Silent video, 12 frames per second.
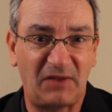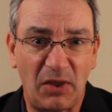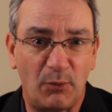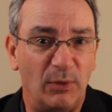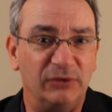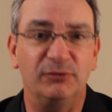
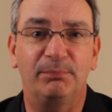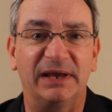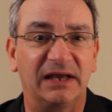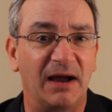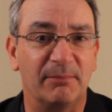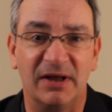When you
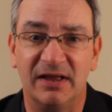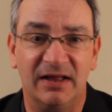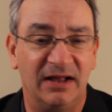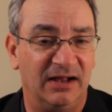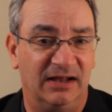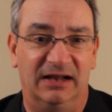pick up
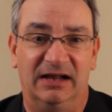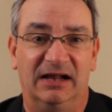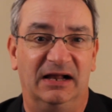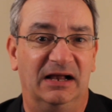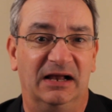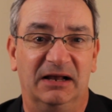
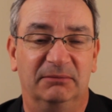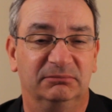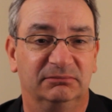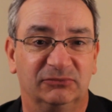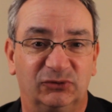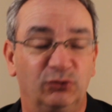
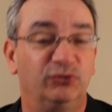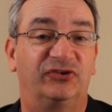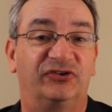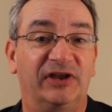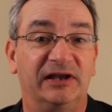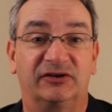2
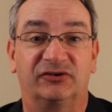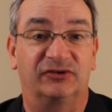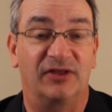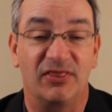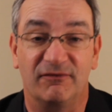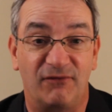sticks
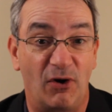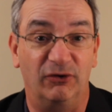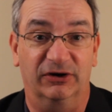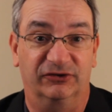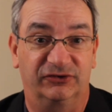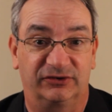in the
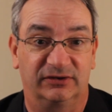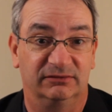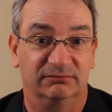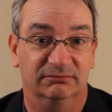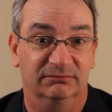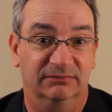forest
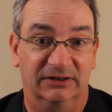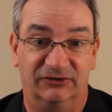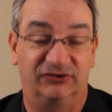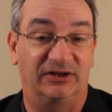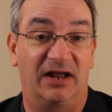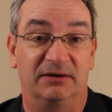and
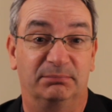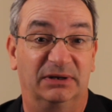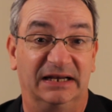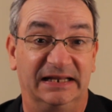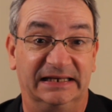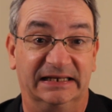start
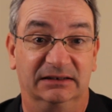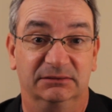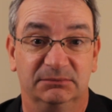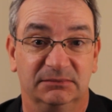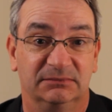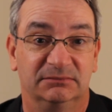playing,
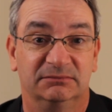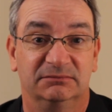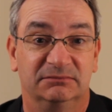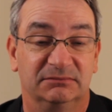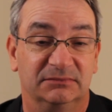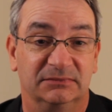
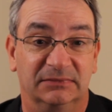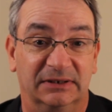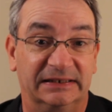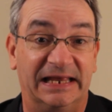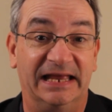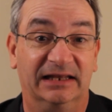
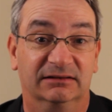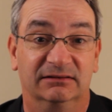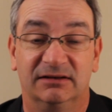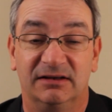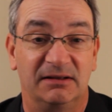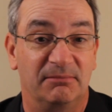again,
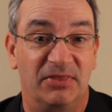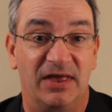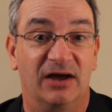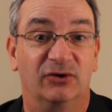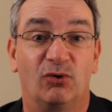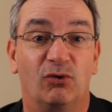there
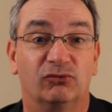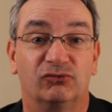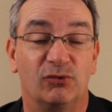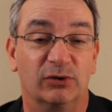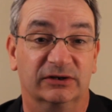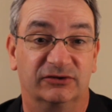are no
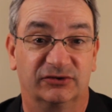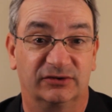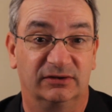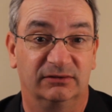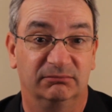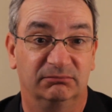rules.
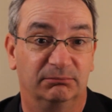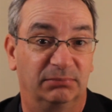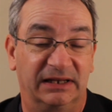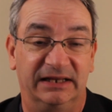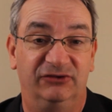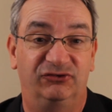
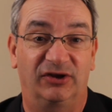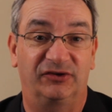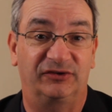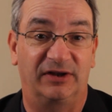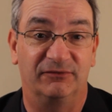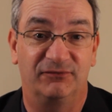Play just
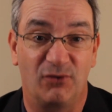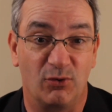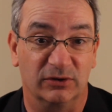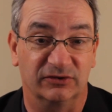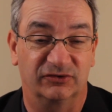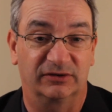
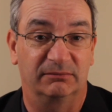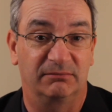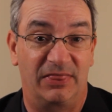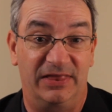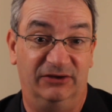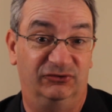unfolds.
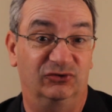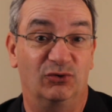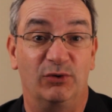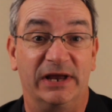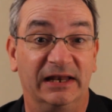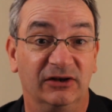There's no
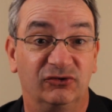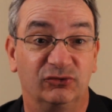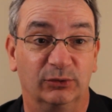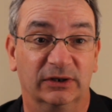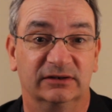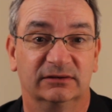end to
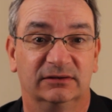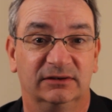it.